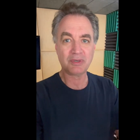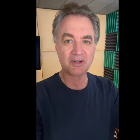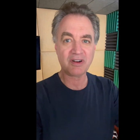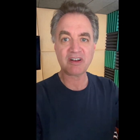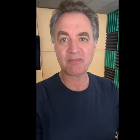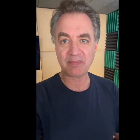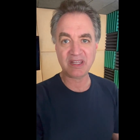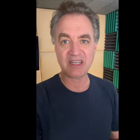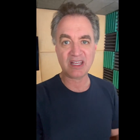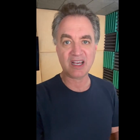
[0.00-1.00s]
Put it on a
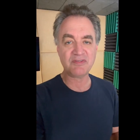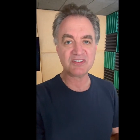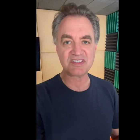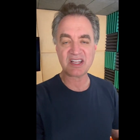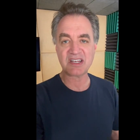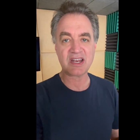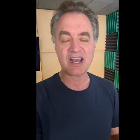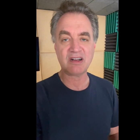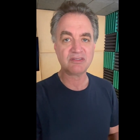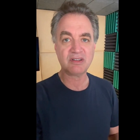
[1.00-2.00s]
PDF and send it
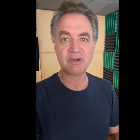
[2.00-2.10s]
out.